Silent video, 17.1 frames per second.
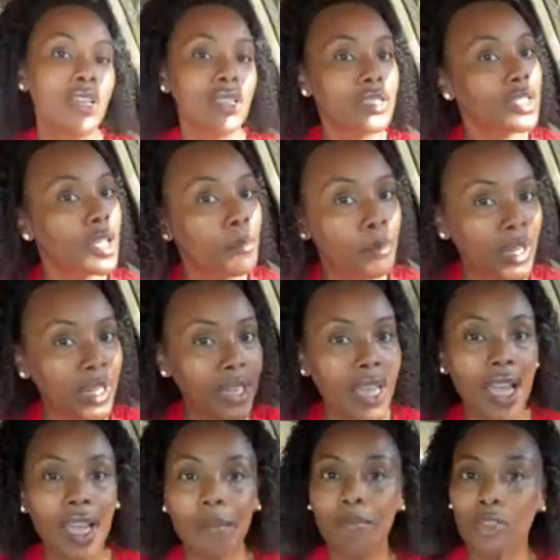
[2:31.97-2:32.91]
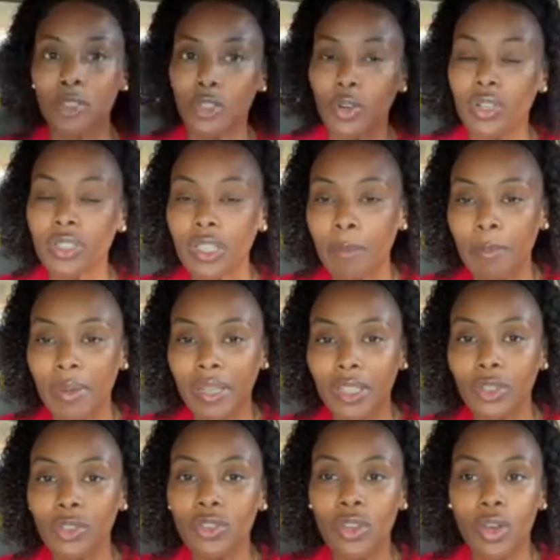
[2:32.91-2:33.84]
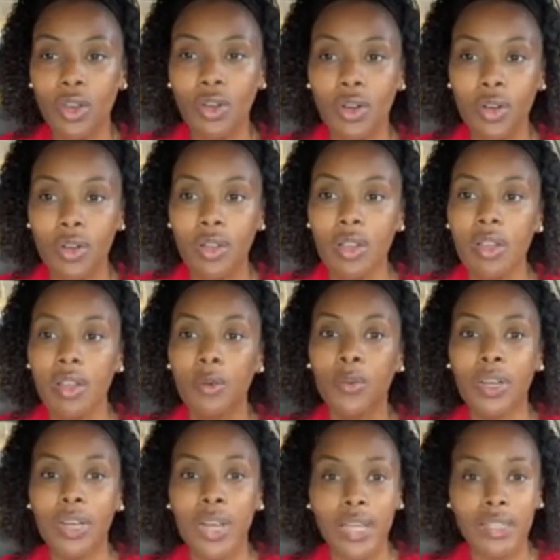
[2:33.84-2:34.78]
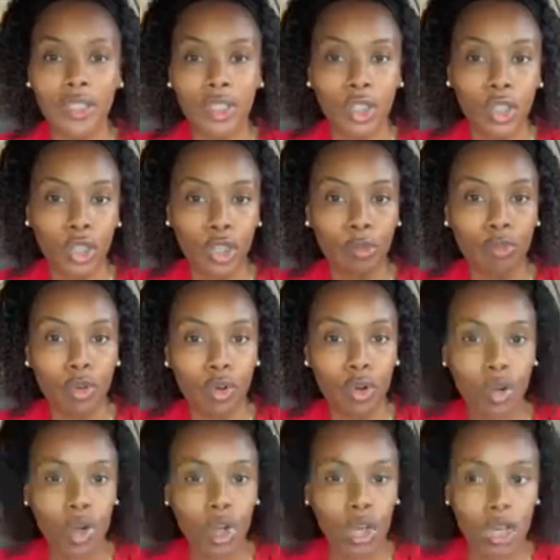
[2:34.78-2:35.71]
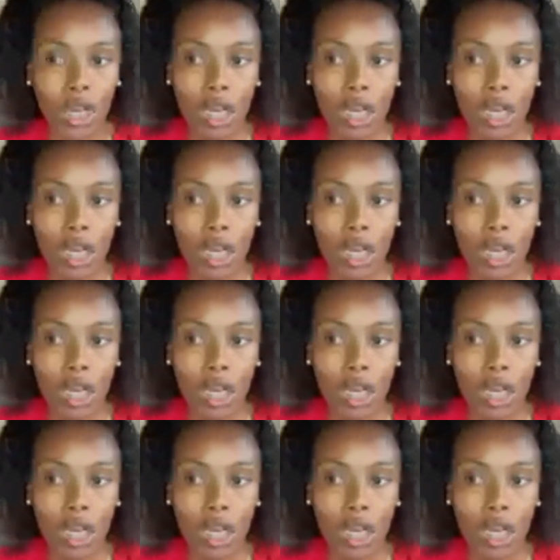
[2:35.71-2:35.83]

I'm sure somebody would like to learn more